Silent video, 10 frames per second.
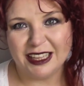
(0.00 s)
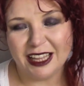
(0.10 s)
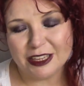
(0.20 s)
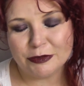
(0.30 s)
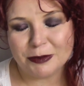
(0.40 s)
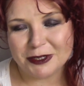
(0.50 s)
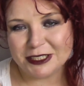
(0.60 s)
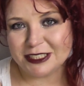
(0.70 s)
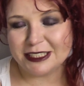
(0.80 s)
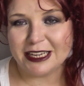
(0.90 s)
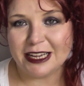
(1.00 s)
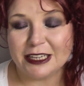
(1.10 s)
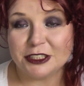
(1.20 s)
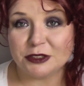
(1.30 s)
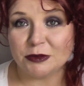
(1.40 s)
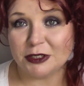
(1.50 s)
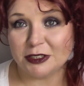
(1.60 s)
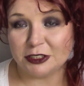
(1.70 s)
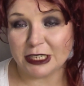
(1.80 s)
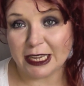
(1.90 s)
Hi everybody, today I just want to
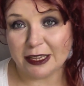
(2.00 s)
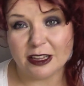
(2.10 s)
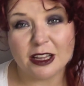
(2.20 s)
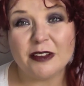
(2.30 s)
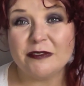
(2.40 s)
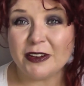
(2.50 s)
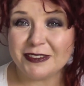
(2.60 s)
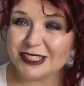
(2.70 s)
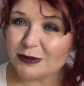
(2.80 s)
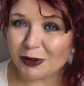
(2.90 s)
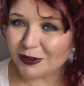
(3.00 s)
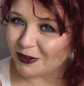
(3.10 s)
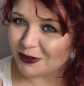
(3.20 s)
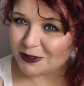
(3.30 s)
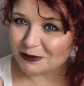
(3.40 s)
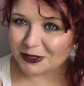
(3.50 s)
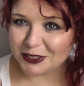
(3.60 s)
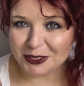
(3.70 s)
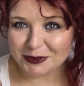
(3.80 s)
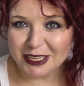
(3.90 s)
share a very small haul with
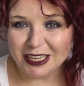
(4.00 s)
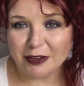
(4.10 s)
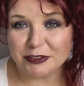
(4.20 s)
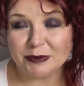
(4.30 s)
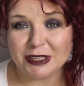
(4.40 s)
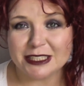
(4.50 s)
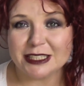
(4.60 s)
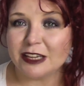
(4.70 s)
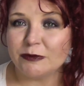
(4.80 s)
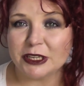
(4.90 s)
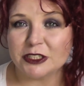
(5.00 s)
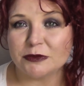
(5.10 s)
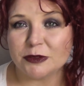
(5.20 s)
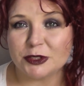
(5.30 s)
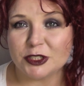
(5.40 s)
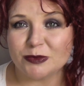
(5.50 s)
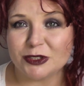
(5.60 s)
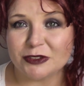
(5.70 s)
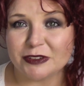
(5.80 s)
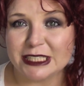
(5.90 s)
you of some things that I've picked up from
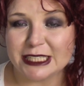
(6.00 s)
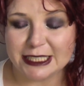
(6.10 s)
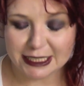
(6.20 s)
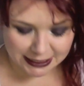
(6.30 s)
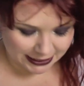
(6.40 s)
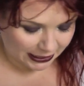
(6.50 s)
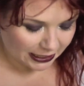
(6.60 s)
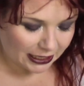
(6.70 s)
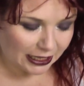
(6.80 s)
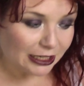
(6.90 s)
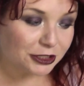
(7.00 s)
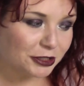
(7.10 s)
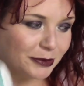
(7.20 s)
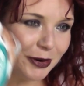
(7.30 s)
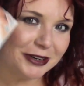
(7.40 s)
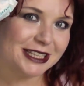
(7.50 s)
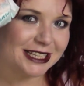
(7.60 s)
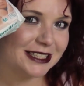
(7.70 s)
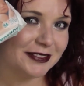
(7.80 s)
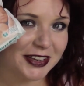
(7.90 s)
Superdrug recently. I'll show you the boring
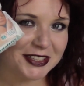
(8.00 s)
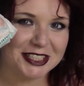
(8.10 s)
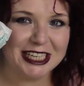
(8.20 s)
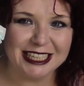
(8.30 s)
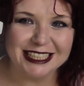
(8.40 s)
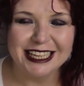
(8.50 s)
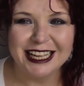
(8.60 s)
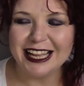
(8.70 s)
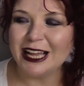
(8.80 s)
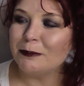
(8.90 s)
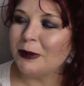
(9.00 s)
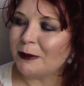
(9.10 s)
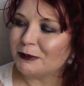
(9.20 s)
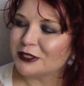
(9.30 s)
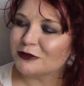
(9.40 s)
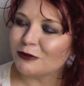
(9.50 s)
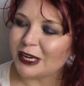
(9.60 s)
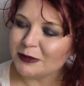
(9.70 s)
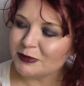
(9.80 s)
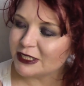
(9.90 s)
things the rest. Pampers
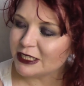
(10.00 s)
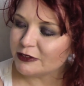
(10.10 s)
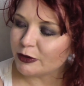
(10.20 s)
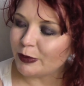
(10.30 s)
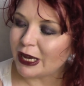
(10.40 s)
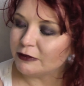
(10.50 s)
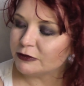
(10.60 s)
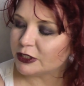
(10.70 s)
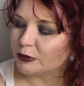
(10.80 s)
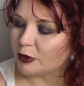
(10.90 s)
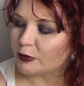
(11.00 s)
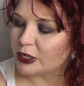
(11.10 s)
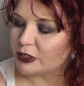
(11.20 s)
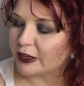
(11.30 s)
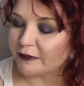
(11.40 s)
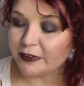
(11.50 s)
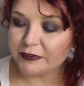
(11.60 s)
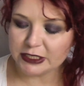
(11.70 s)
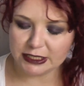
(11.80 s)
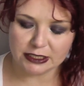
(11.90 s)
wipes, these are £1 at the moment and you get
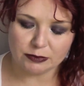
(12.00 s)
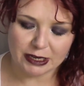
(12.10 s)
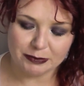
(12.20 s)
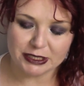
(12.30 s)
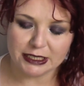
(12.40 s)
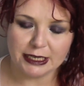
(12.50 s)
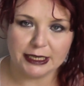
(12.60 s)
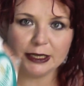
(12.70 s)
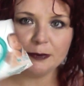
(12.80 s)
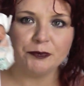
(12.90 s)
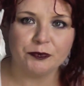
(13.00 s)
56 wipes in here.